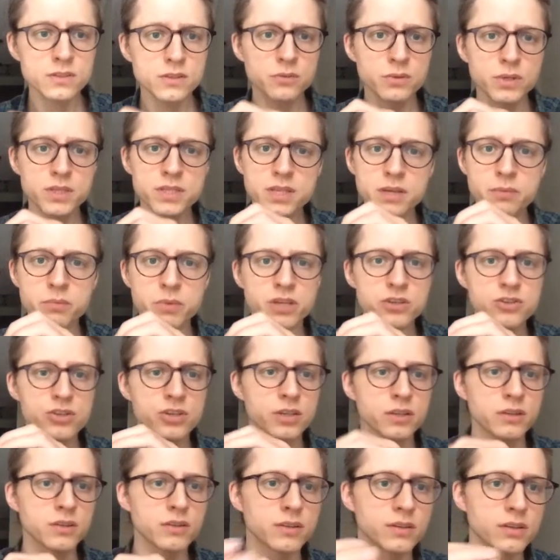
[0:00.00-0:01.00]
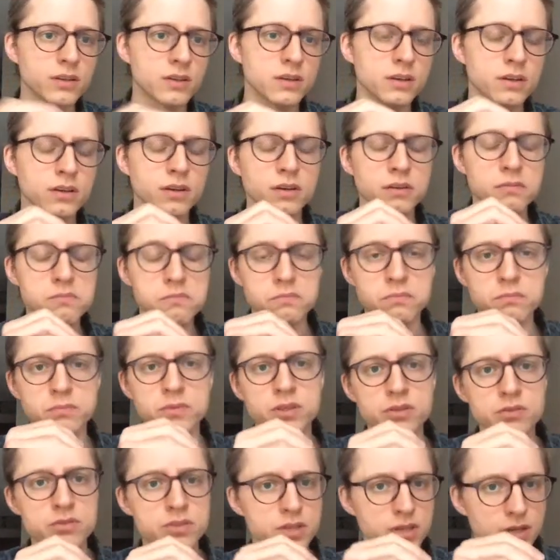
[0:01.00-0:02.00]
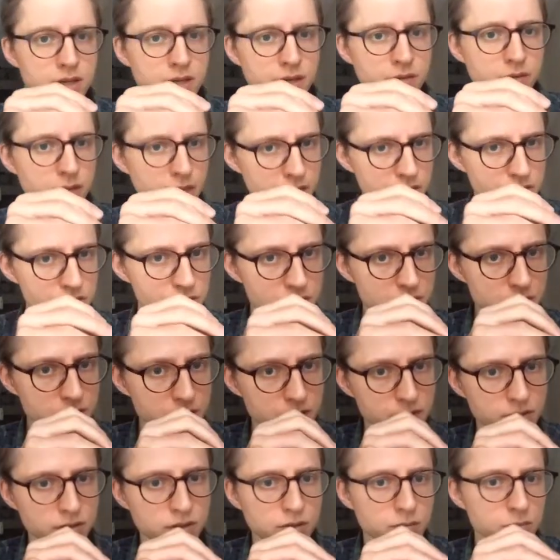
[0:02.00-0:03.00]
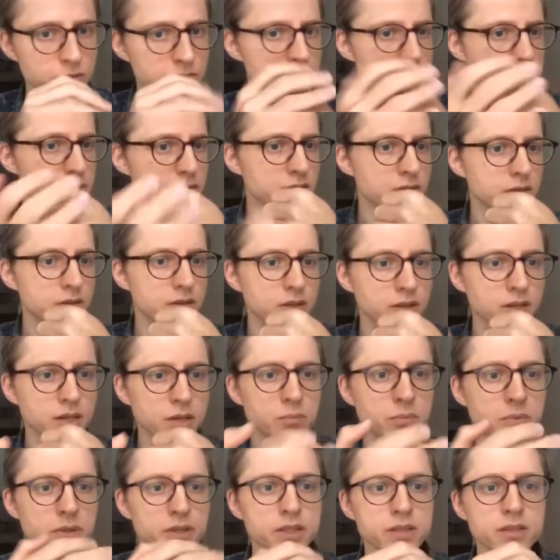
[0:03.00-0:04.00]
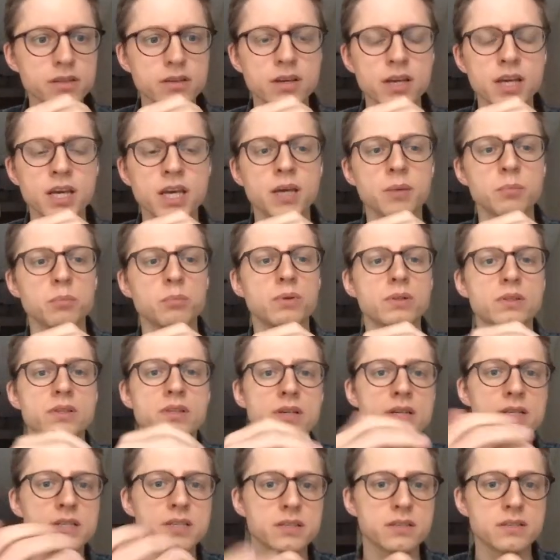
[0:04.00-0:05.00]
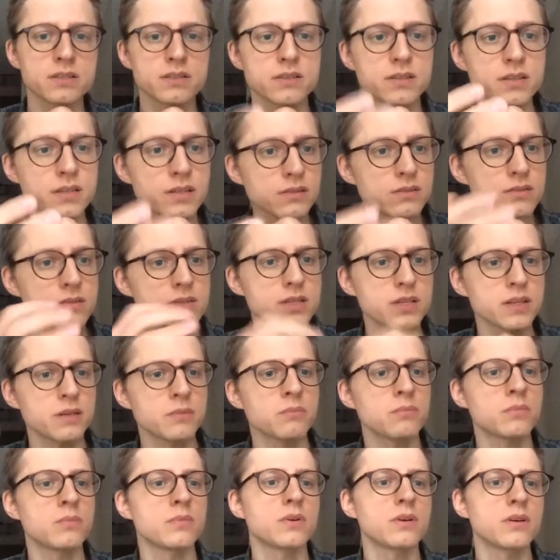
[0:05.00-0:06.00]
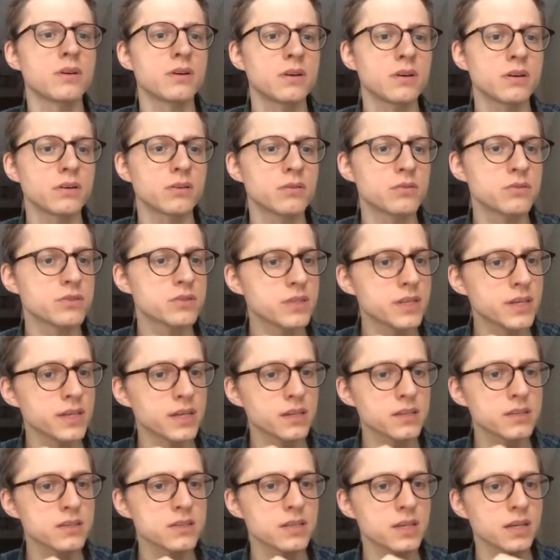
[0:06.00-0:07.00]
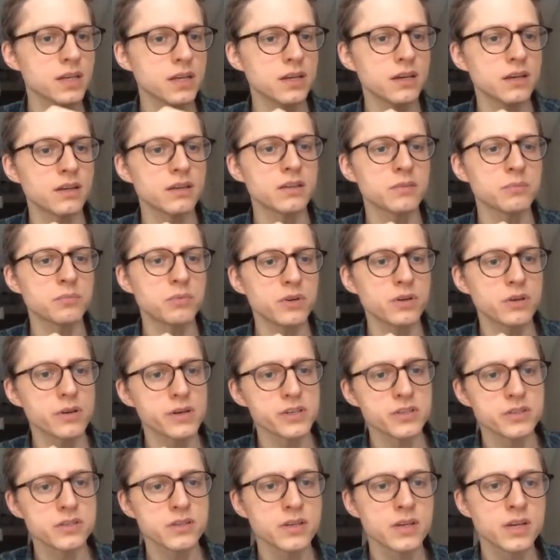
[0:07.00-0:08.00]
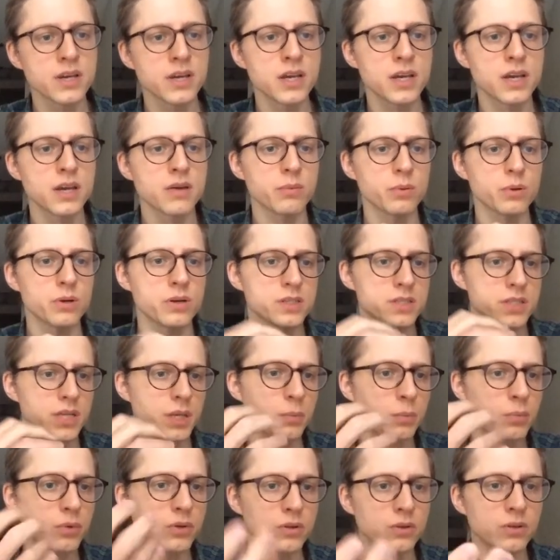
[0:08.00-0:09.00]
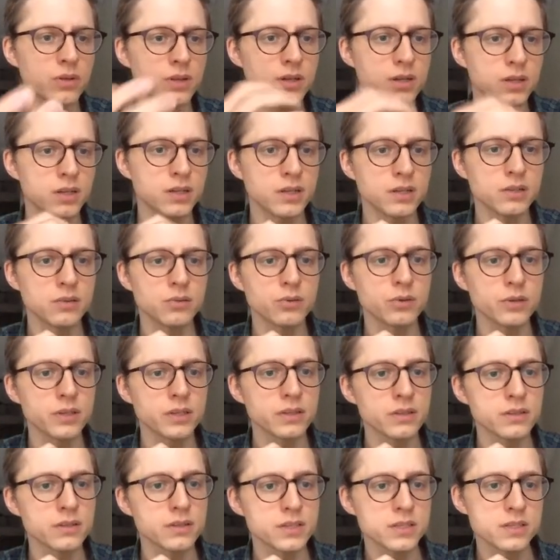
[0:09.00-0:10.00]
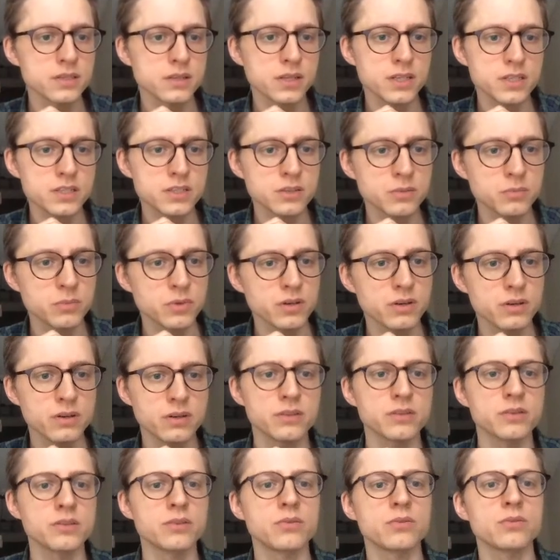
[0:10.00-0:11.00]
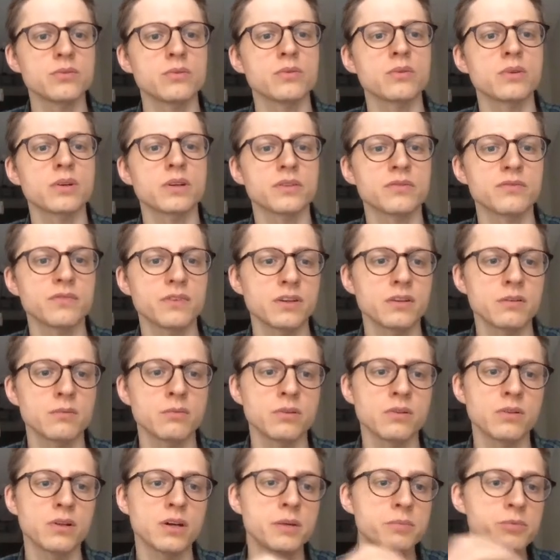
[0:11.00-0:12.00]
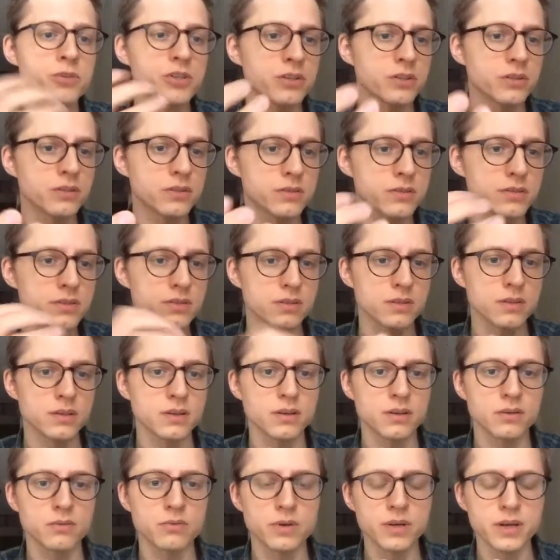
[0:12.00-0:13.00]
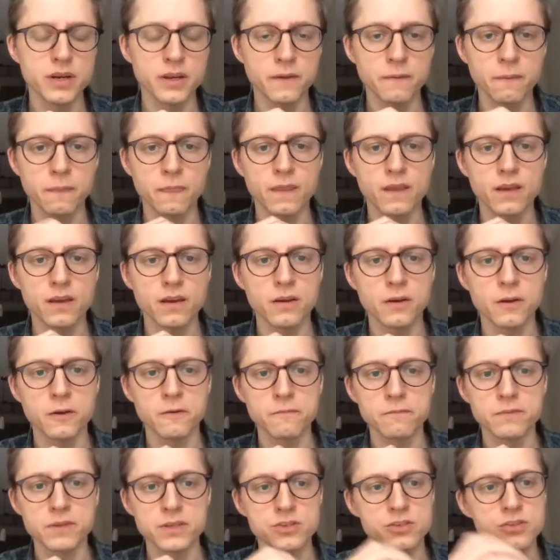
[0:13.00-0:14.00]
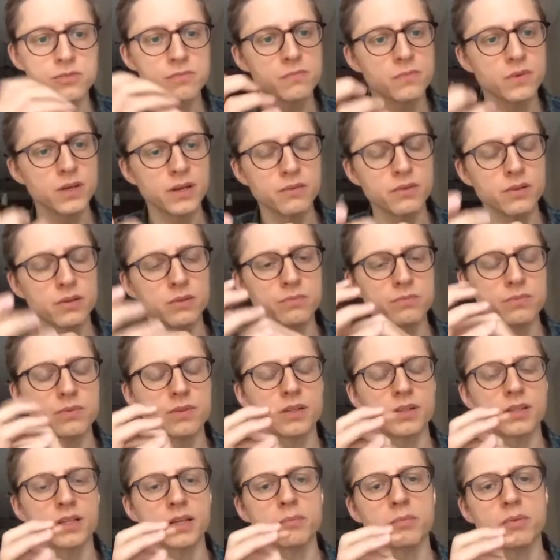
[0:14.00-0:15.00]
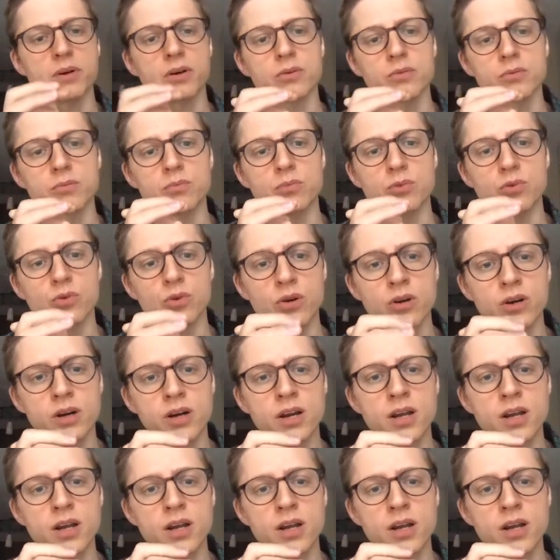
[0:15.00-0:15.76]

as I mentioned, B2C coverage is almost complete, but there are still some good things in progress. For example, login as customer, new configurable options query, which I will talk about more